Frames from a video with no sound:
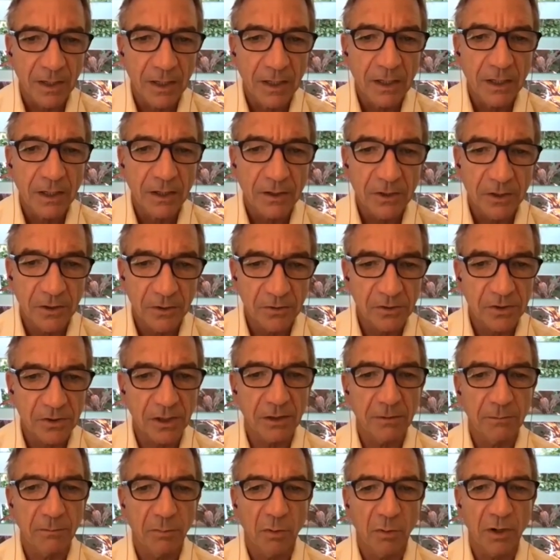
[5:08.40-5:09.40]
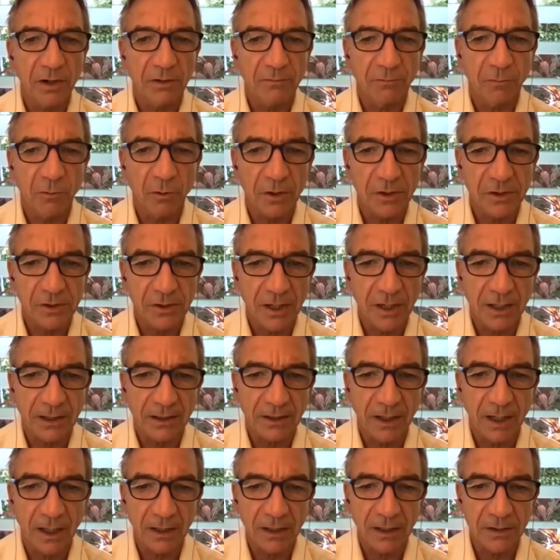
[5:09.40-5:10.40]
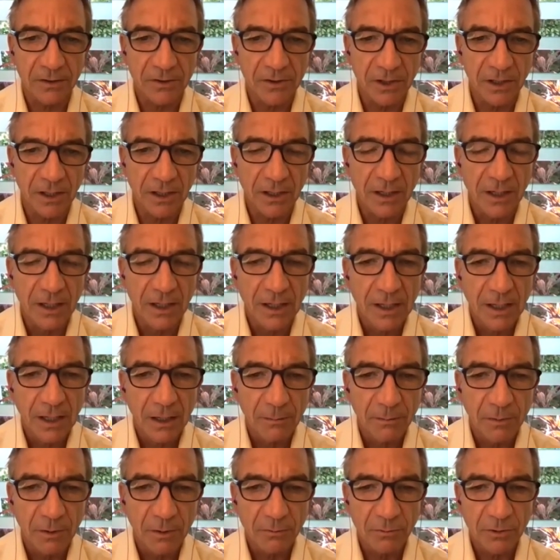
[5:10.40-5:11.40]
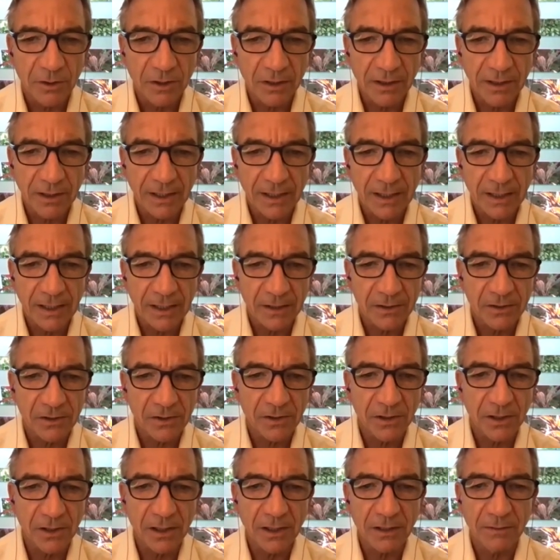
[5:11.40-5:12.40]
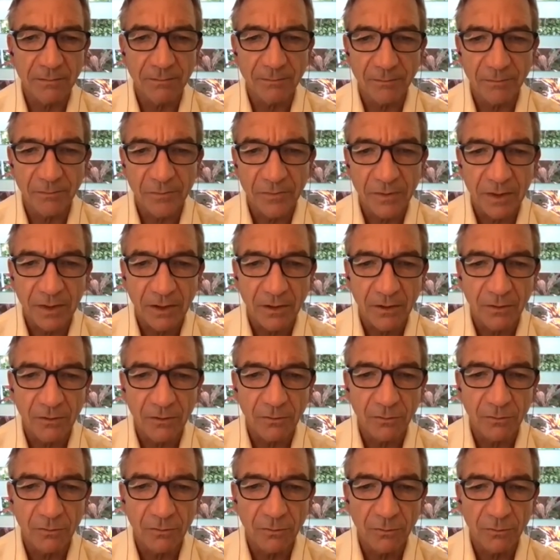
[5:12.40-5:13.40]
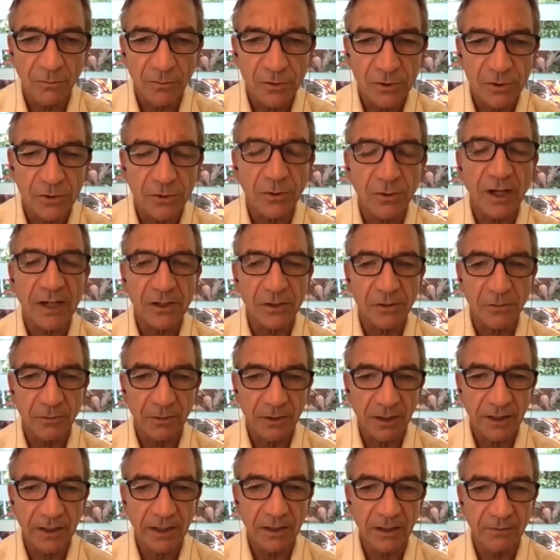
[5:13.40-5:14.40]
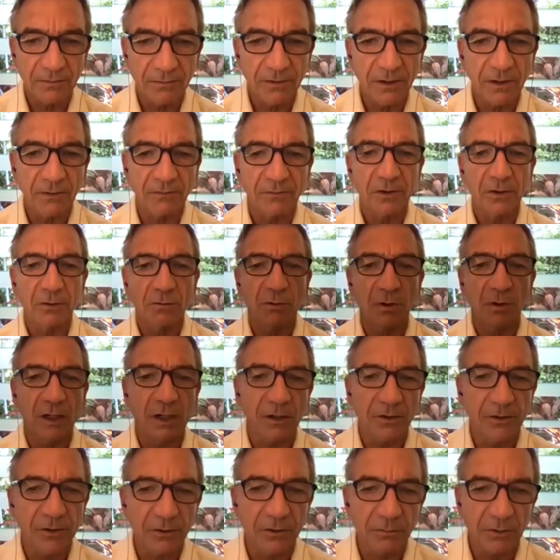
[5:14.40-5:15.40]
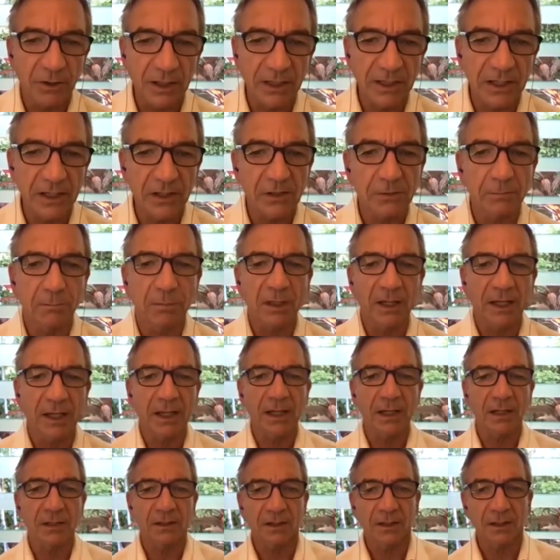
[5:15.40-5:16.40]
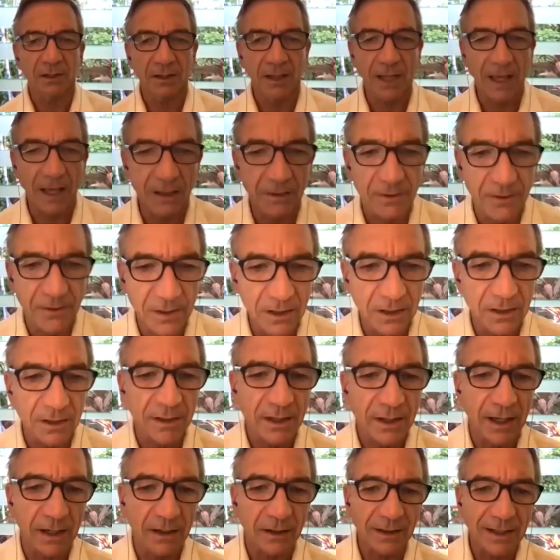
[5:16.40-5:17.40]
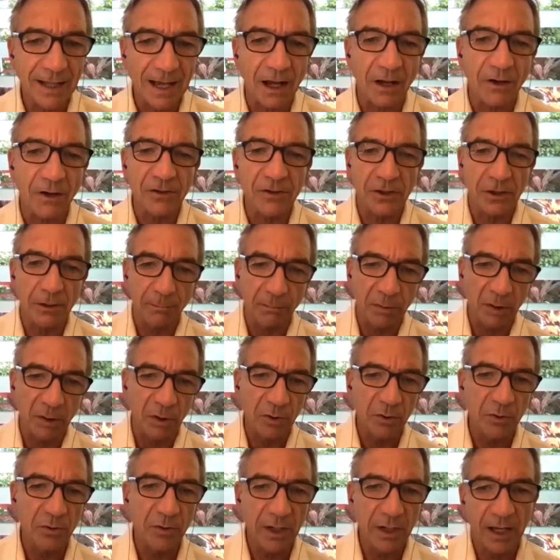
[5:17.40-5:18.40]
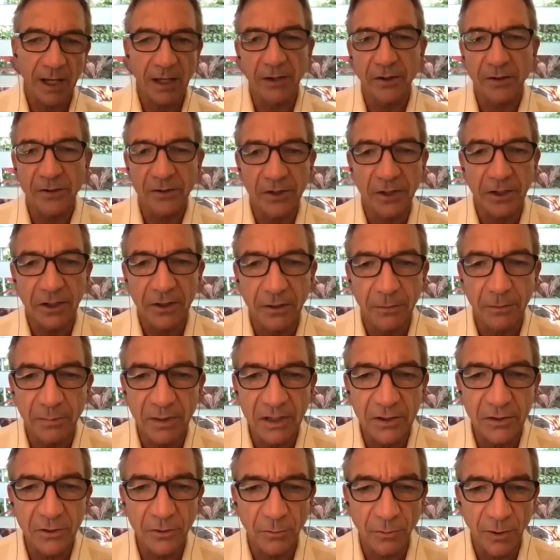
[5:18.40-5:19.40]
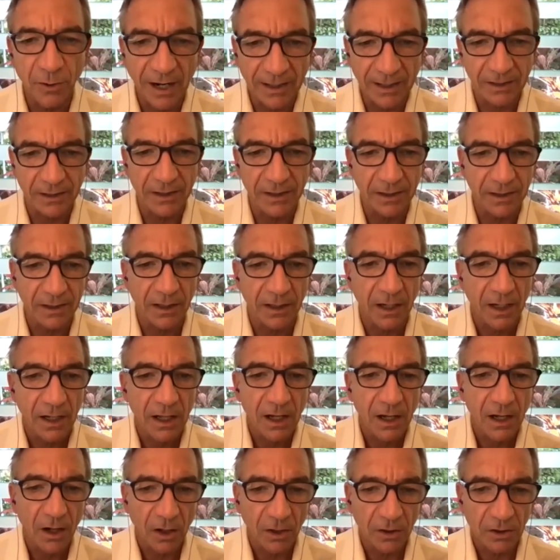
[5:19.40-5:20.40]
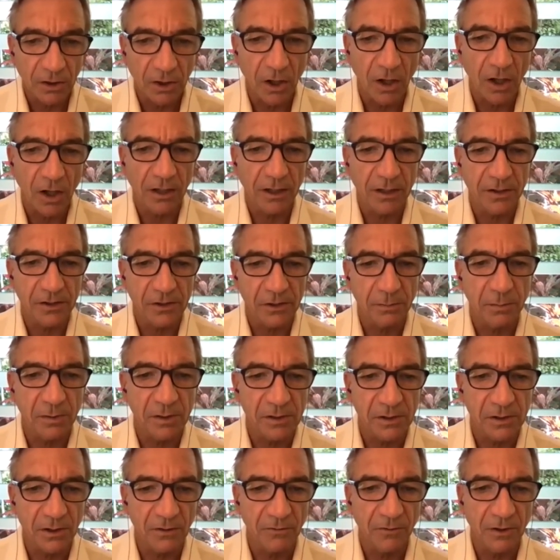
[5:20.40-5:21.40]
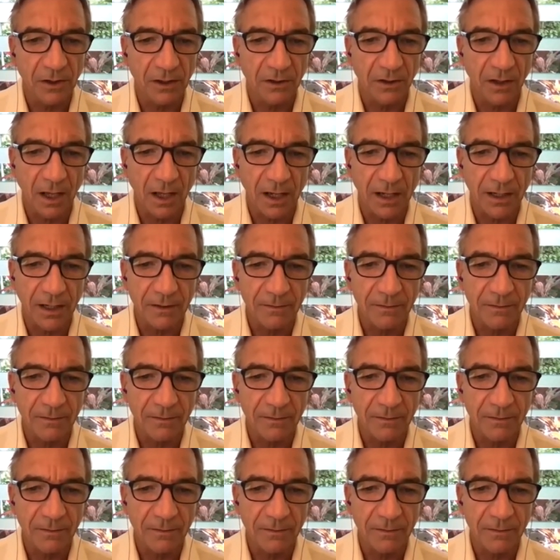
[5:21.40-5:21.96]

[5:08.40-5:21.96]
using point force technology. But really, it's the stress relief, if you will, the release plane that allows the balloon energy to be directed along a specific line.